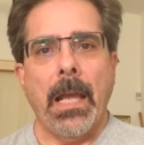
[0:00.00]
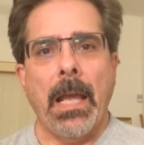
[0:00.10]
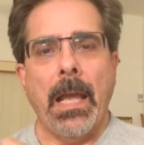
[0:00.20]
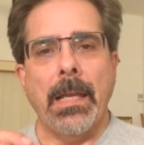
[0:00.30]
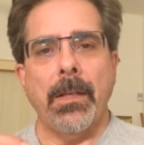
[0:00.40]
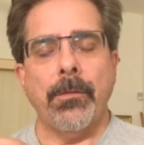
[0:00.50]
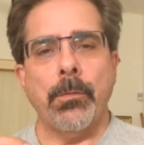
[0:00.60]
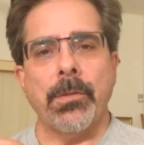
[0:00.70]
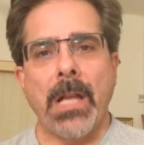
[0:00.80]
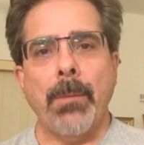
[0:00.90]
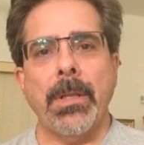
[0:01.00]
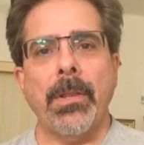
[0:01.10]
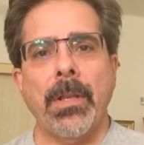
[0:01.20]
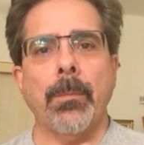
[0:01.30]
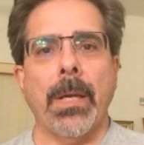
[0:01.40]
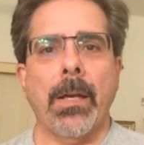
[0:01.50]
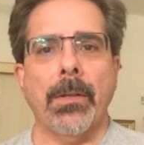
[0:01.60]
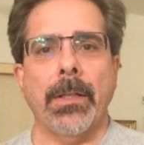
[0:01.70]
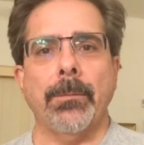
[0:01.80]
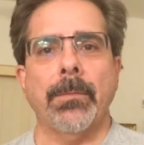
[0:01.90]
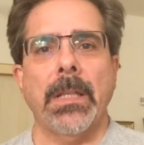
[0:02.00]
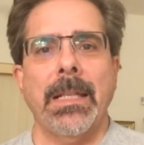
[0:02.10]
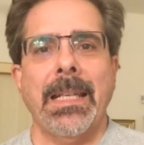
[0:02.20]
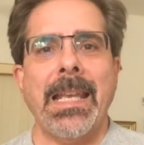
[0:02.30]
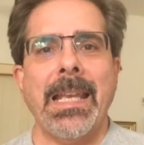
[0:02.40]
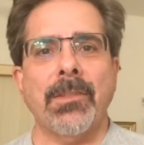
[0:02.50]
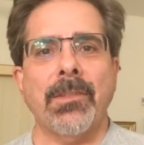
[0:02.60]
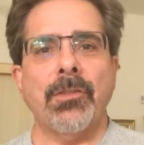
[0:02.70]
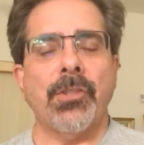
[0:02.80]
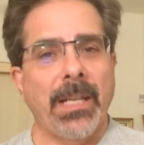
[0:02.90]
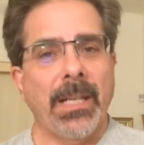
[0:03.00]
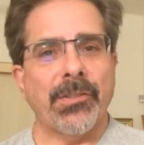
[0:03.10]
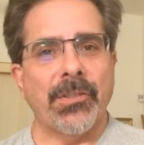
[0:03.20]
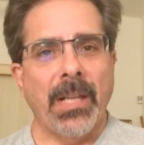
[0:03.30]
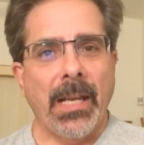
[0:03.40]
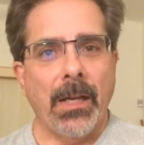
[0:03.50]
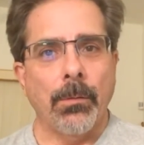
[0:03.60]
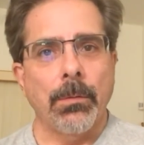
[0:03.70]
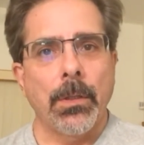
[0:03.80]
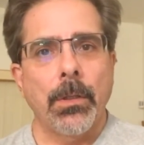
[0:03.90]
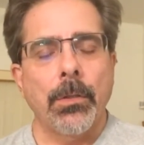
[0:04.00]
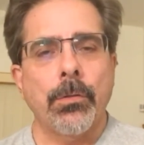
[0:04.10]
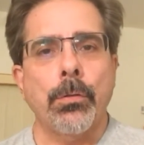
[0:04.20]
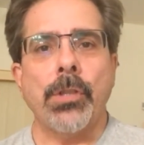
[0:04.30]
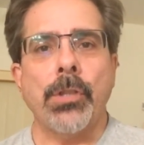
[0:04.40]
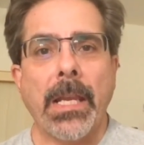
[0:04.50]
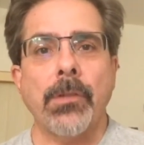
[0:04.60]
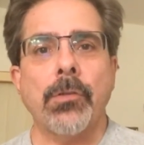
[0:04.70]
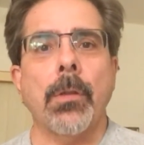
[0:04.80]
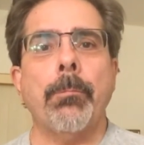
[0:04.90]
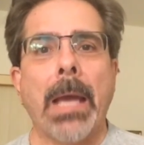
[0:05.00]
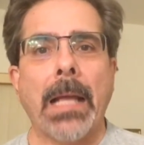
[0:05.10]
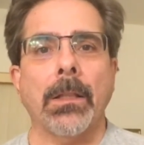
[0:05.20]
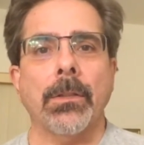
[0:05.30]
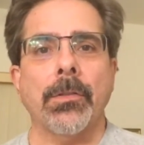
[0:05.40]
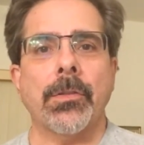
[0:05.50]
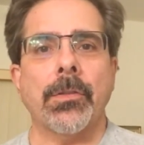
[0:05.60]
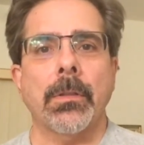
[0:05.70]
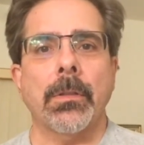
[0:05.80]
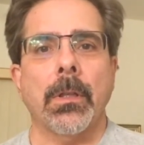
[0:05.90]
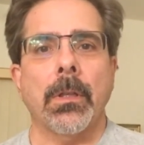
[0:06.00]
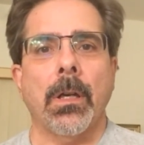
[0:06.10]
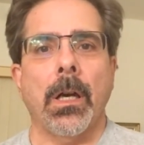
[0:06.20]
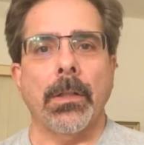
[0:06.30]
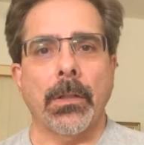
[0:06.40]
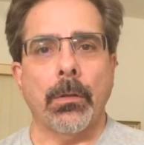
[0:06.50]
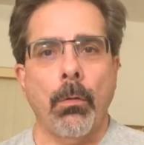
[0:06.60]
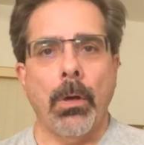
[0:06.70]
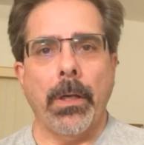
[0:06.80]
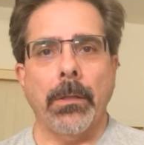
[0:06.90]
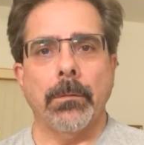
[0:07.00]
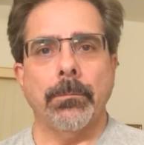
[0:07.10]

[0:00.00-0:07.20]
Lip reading: And if you stop and think about it, he has a chance now to change the balance on the court.